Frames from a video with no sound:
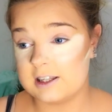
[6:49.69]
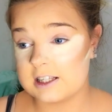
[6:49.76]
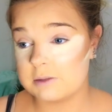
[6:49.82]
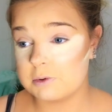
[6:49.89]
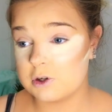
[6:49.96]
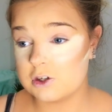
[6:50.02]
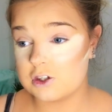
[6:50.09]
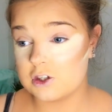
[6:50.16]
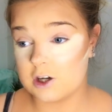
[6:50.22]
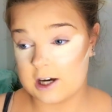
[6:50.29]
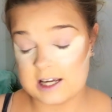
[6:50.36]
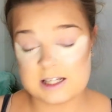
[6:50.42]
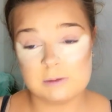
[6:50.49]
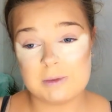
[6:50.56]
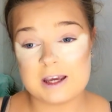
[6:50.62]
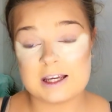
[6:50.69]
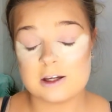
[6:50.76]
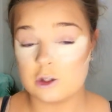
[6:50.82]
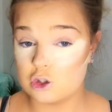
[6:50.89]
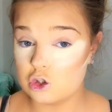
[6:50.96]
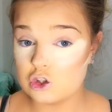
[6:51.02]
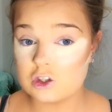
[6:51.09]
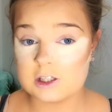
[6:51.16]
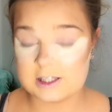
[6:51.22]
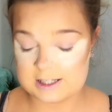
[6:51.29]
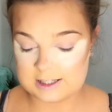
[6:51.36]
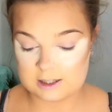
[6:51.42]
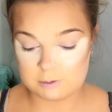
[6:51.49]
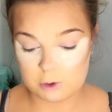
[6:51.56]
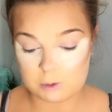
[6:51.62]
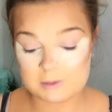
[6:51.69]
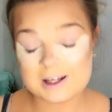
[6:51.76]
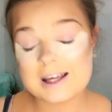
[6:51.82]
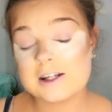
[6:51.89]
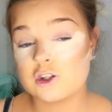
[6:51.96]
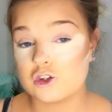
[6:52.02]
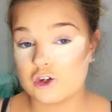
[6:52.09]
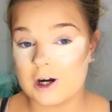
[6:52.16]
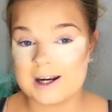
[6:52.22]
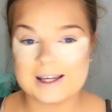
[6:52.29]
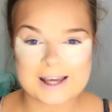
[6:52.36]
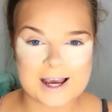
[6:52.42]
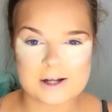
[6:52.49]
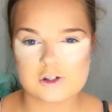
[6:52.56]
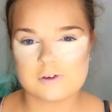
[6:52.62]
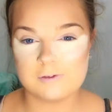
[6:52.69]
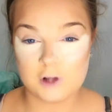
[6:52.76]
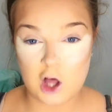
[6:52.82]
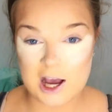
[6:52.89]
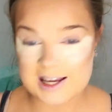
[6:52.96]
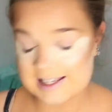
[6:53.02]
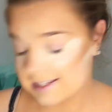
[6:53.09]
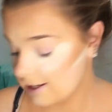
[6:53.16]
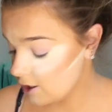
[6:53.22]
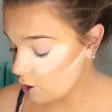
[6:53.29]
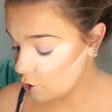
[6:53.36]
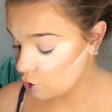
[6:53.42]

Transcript: that's because Naya's being a nuisance at the moment and trying to catch flies.